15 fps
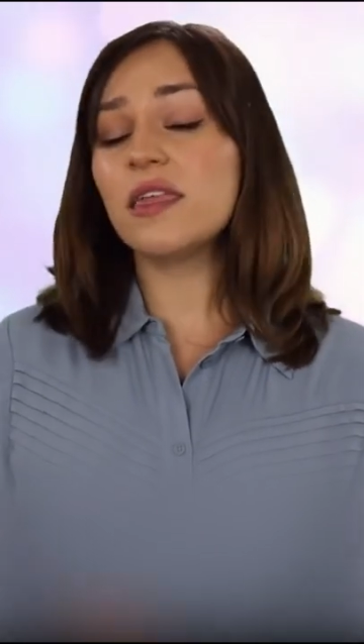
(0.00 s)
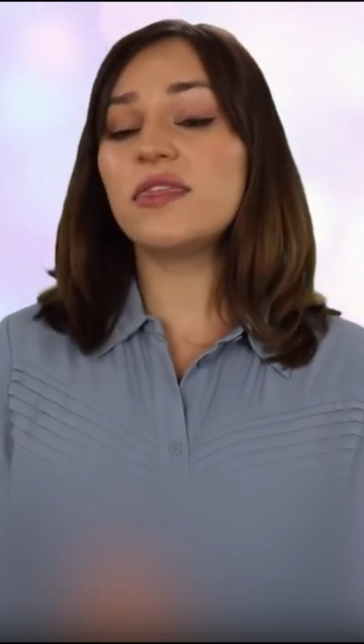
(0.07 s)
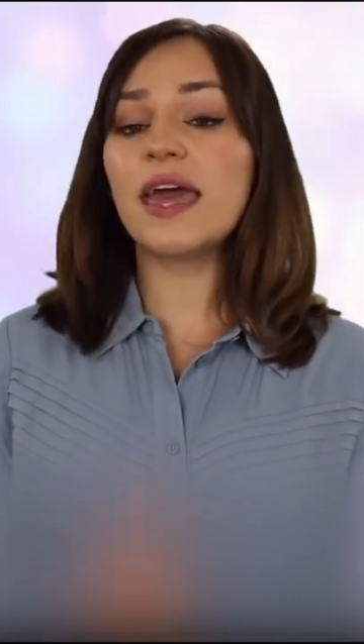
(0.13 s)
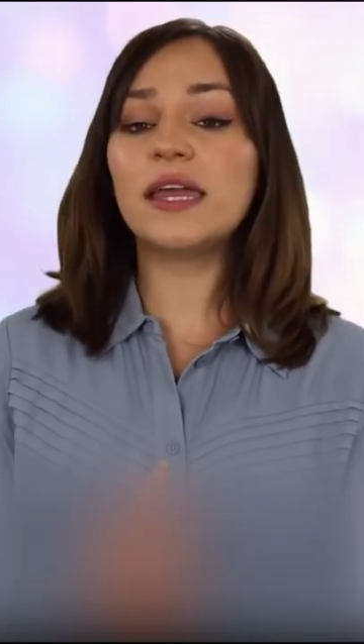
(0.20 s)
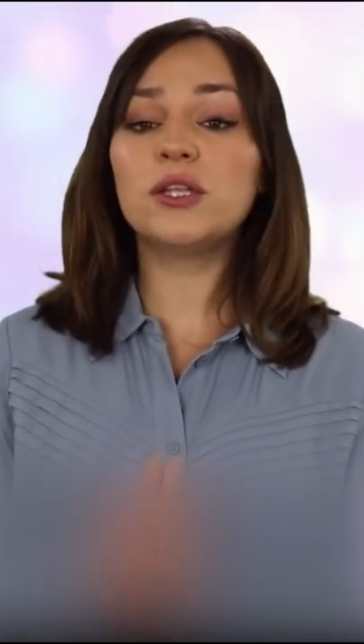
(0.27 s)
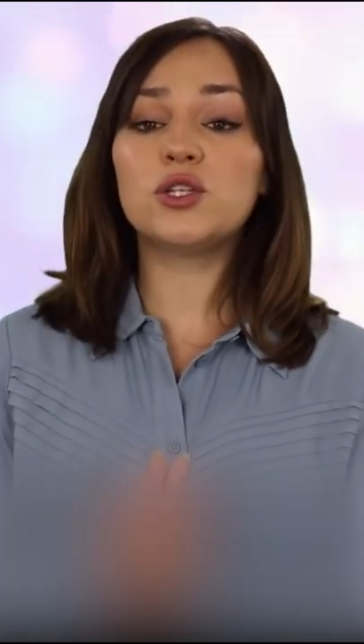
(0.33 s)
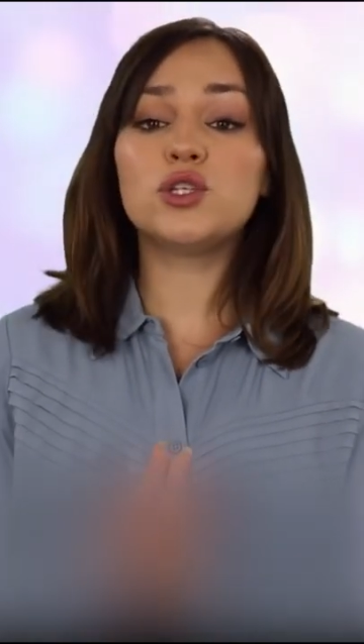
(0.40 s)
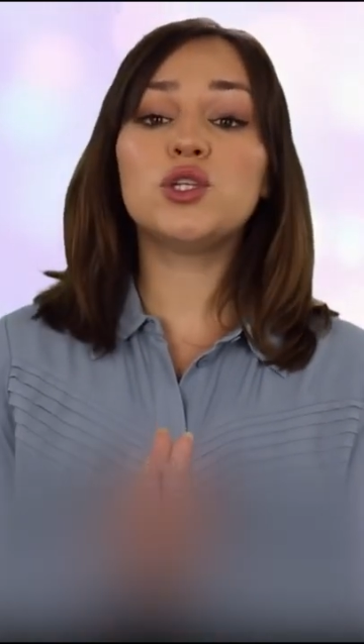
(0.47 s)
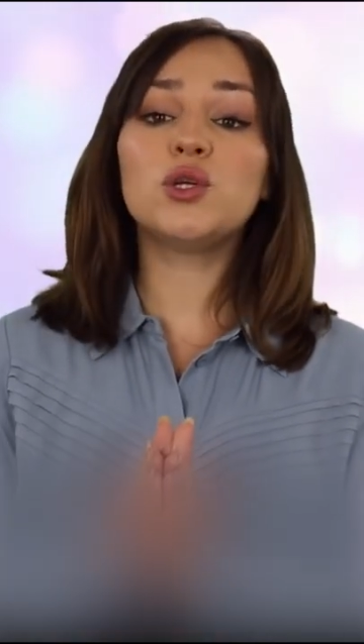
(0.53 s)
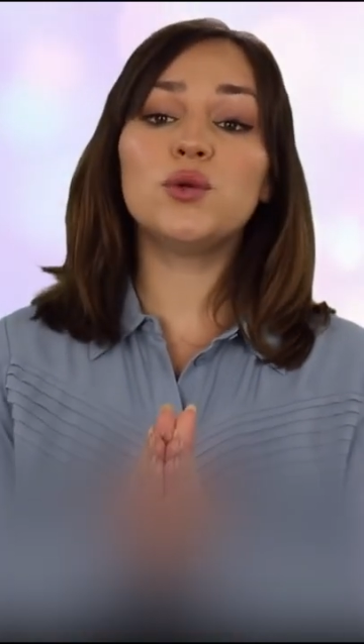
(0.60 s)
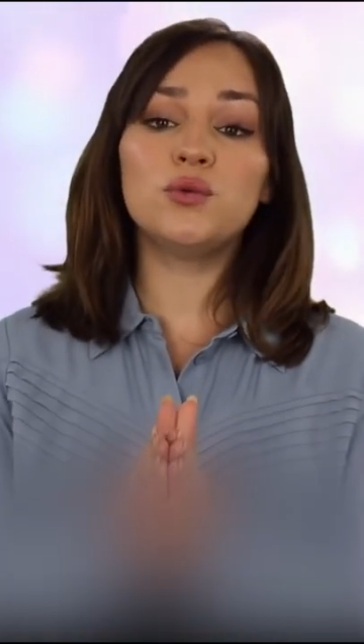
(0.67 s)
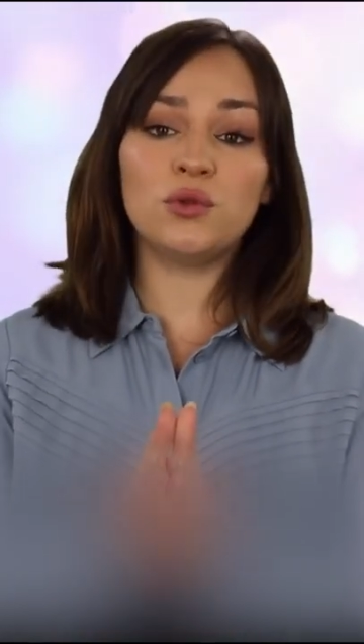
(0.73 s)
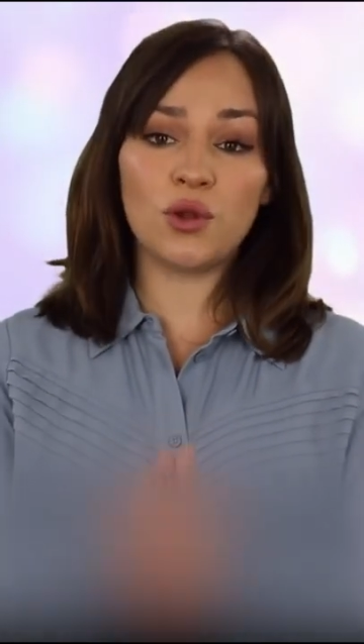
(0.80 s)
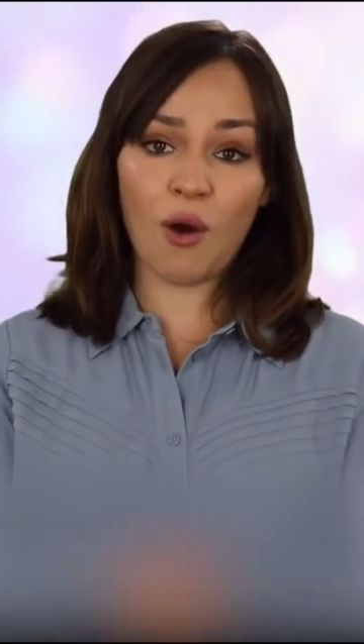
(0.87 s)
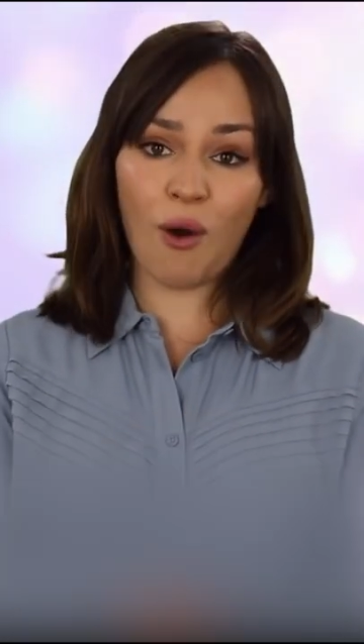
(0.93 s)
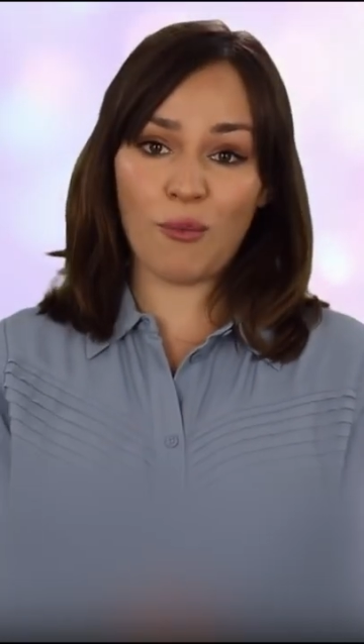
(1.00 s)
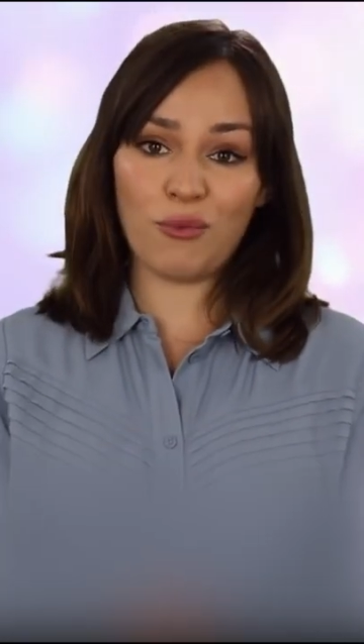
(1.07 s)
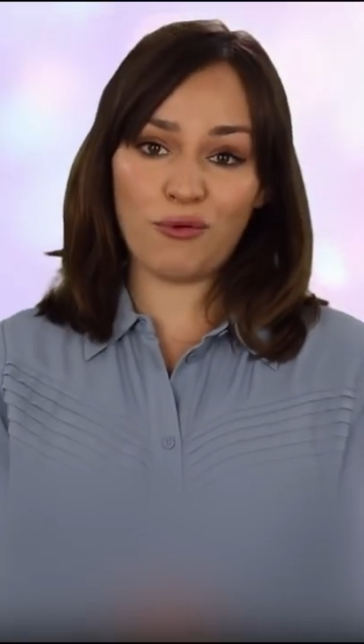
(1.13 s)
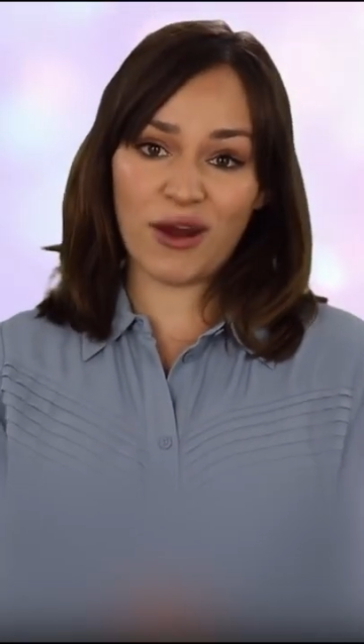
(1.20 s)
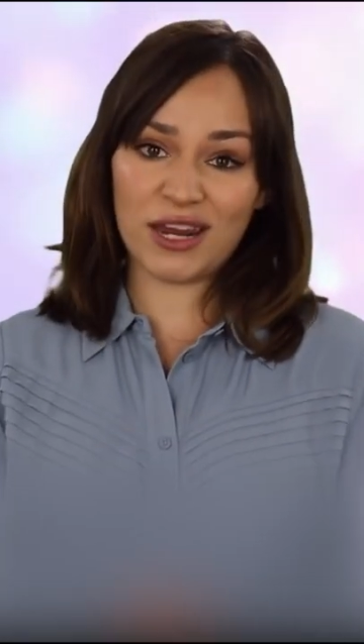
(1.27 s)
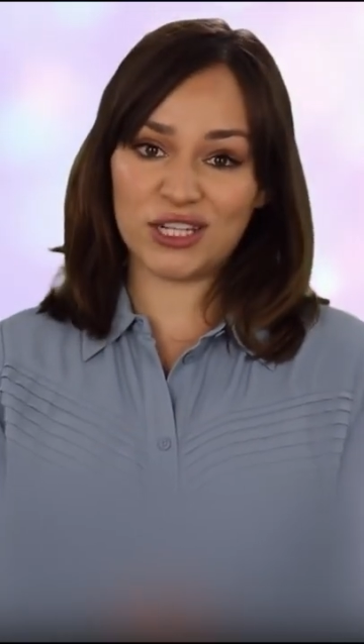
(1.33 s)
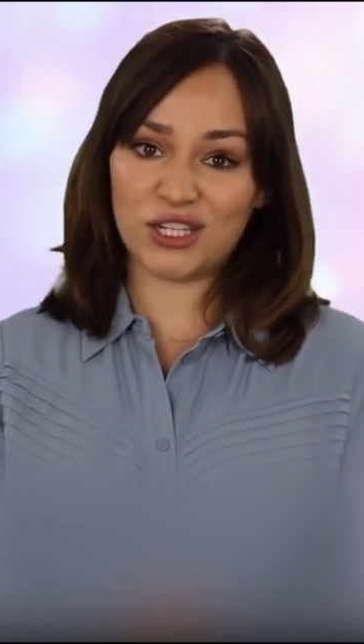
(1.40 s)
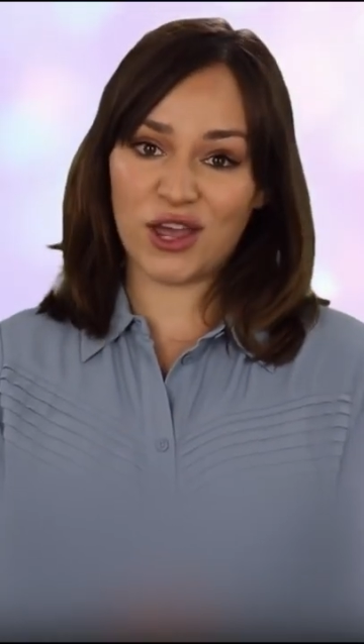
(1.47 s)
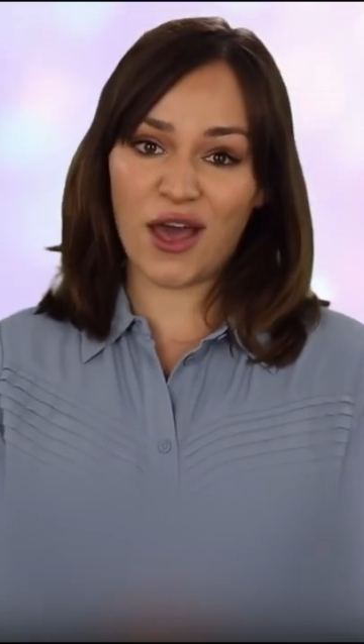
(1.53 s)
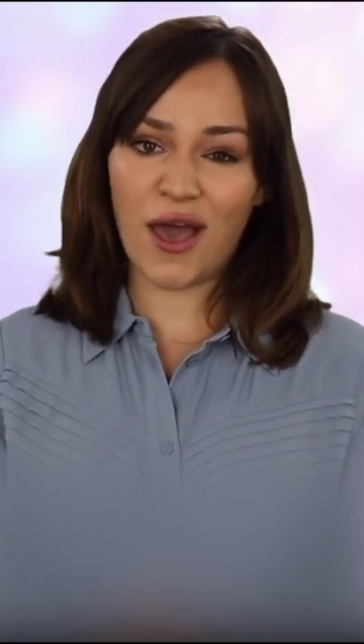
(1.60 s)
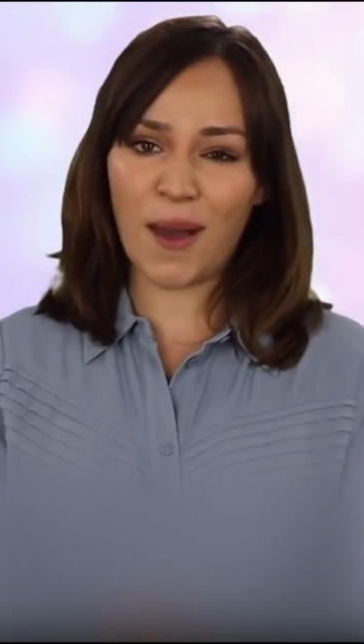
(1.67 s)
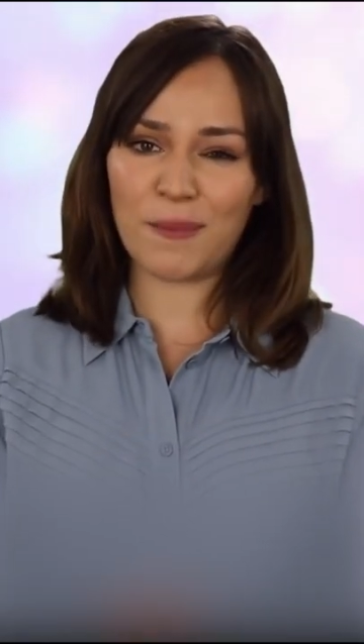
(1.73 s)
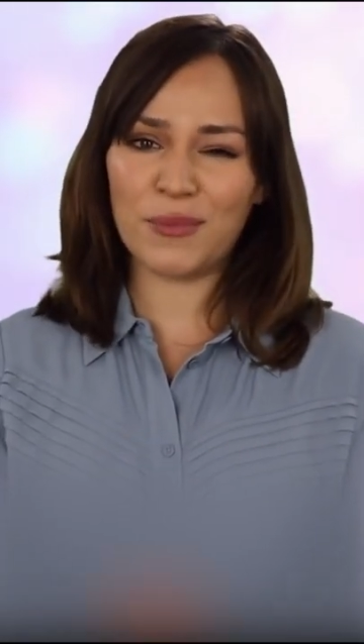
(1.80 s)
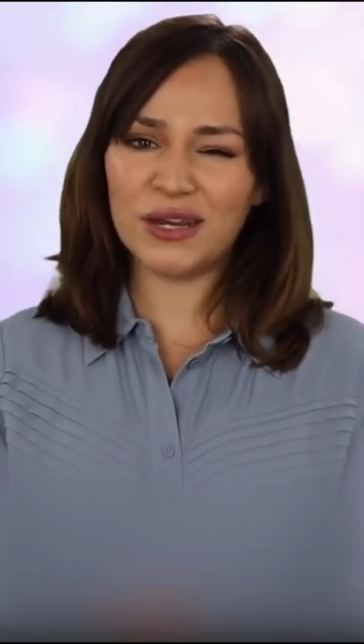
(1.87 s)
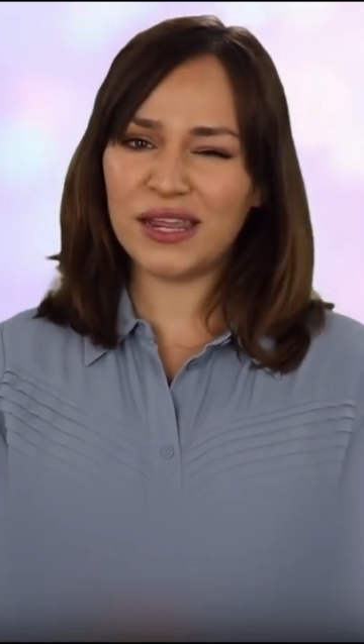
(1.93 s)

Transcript: then do not pressure her.